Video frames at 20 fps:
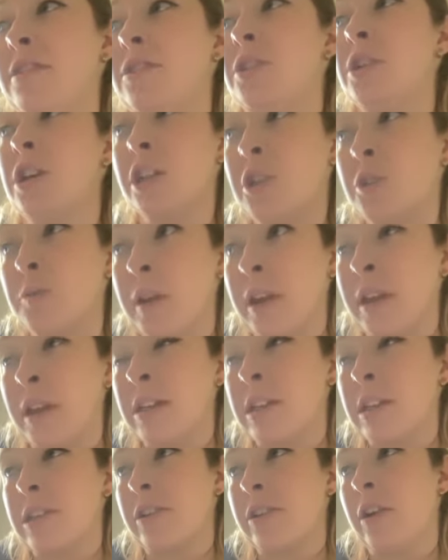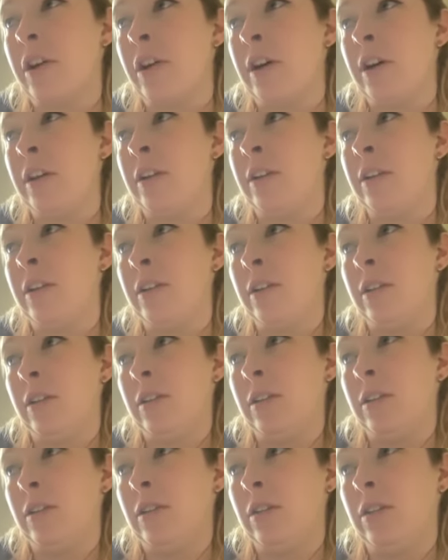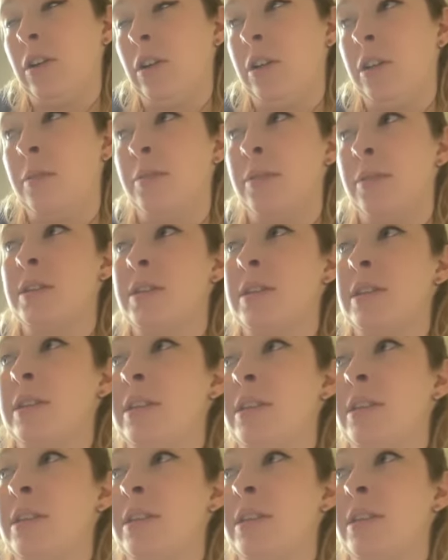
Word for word: judgment on on the person